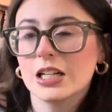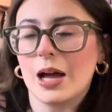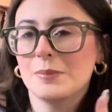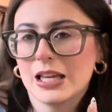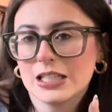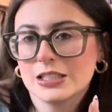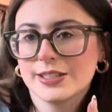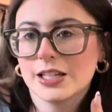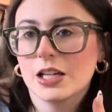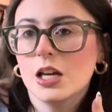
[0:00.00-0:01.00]
I'm
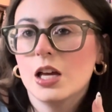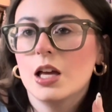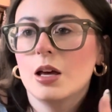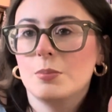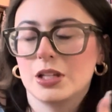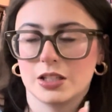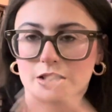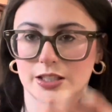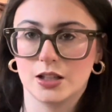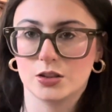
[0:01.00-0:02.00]
guessing, because the
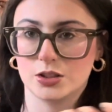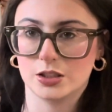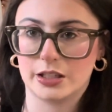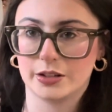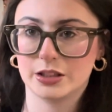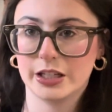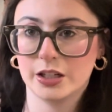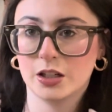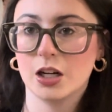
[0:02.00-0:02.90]
killer's still out there.